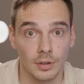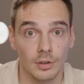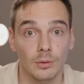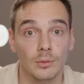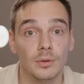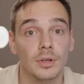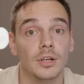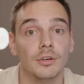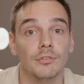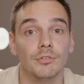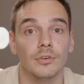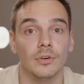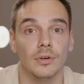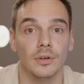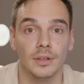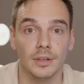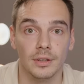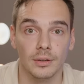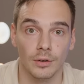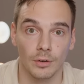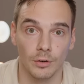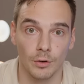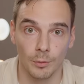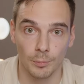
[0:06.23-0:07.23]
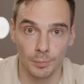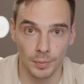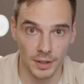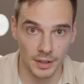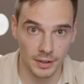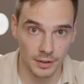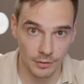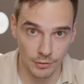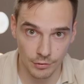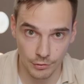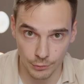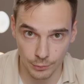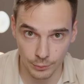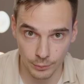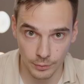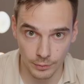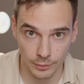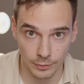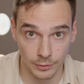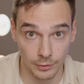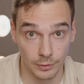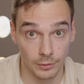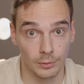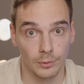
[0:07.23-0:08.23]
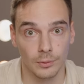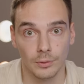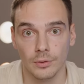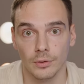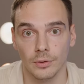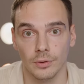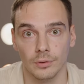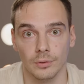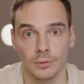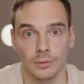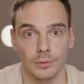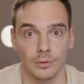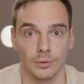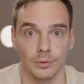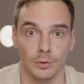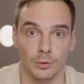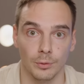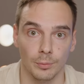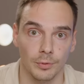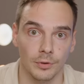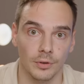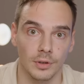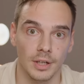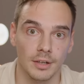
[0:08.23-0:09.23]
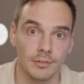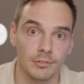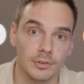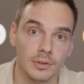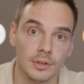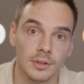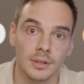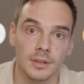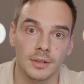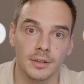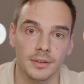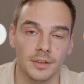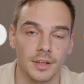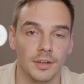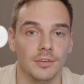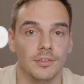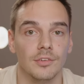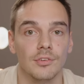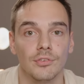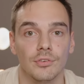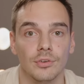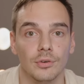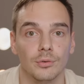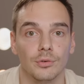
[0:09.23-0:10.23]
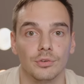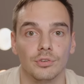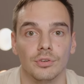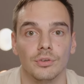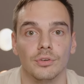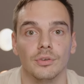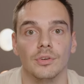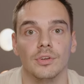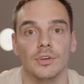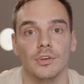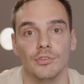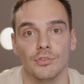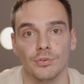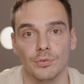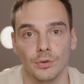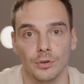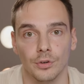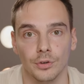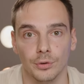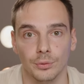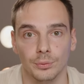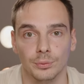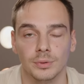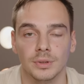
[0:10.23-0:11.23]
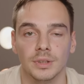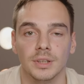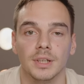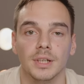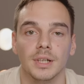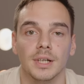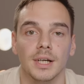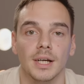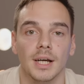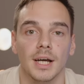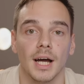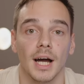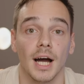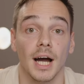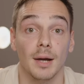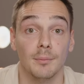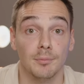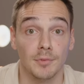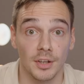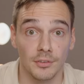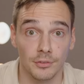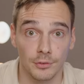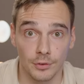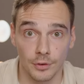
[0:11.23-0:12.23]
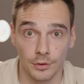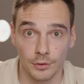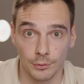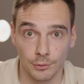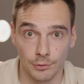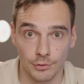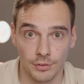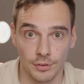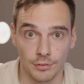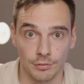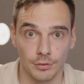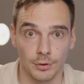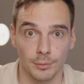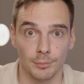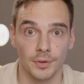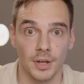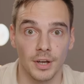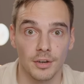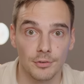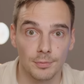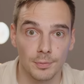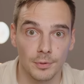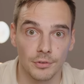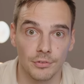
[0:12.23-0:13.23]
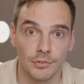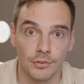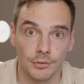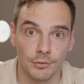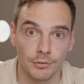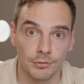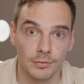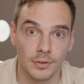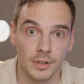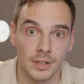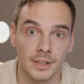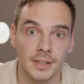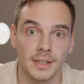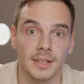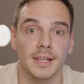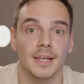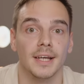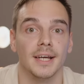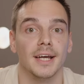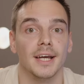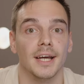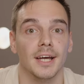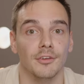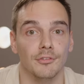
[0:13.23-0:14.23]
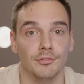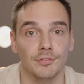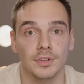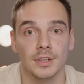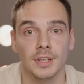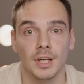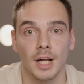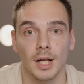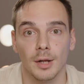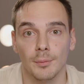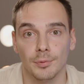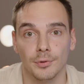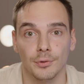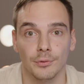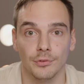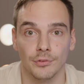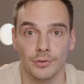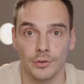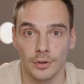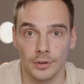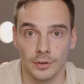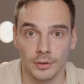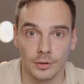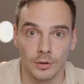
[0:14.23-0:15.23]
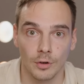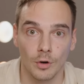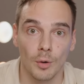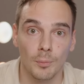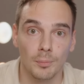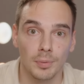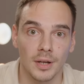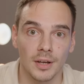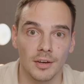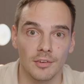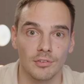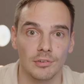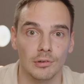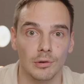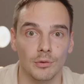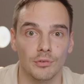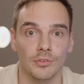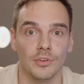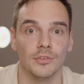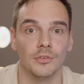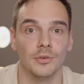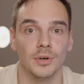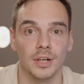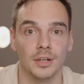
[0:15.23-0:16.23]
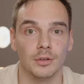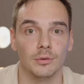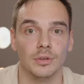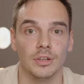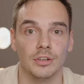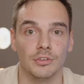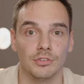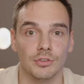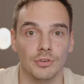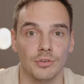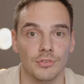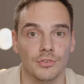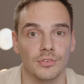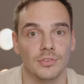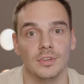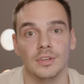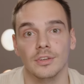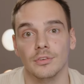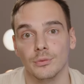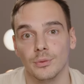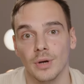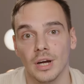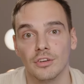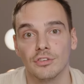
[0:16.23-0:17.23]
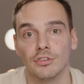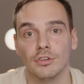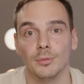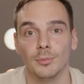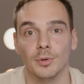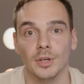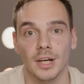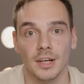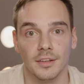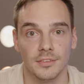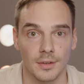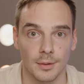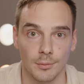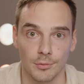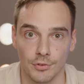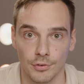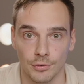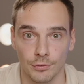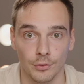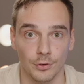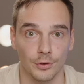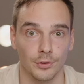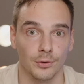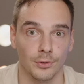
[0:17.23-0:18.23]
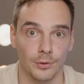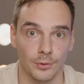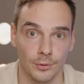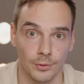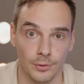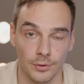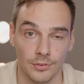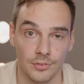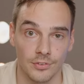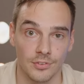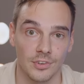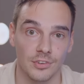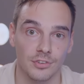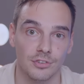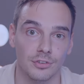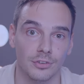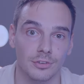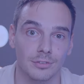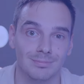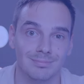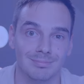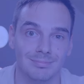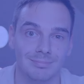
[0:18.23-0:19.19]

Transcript: looking for a legal compliance tool on a local or global level, then this solution is for you. I'm Nandor Arnoldsky from denxpert Software, and we help you turn complex laws and regulations into actionable items for your organization.